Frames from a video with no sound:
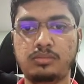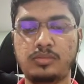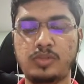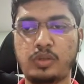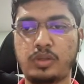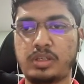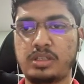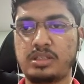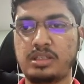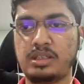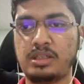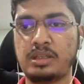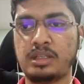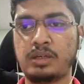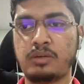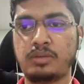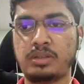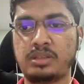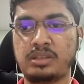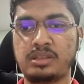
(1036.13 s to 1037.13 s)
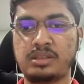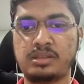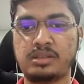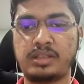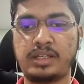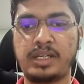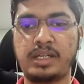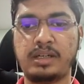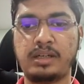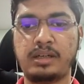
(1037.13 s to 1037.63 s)
Okay, see, now this is
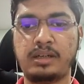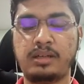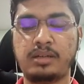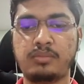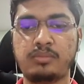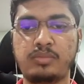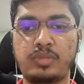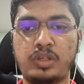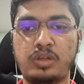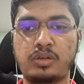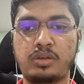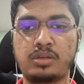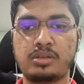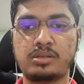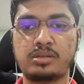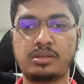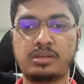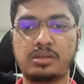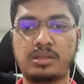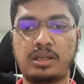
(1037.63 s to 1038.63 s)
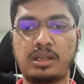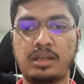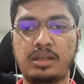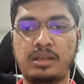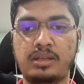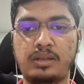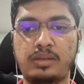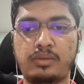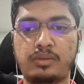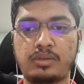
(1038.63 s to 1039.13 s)
rendered because
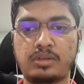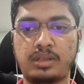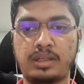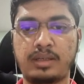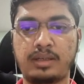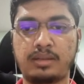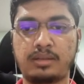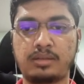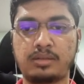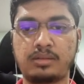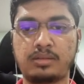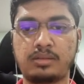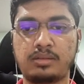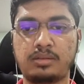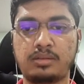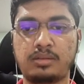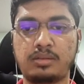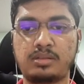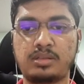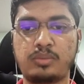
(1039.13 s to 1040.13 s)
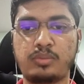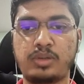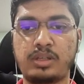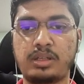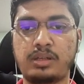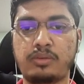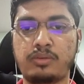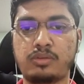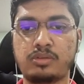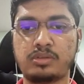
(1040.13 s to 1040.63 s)
earlier it was like some
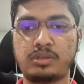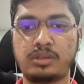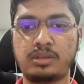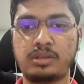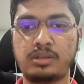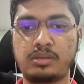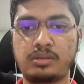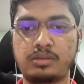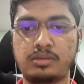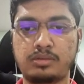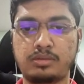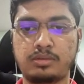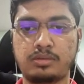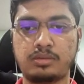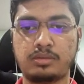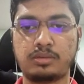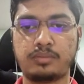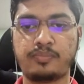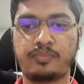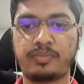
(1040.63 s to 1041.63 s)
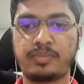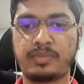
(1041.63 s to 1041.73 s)
error was there, so,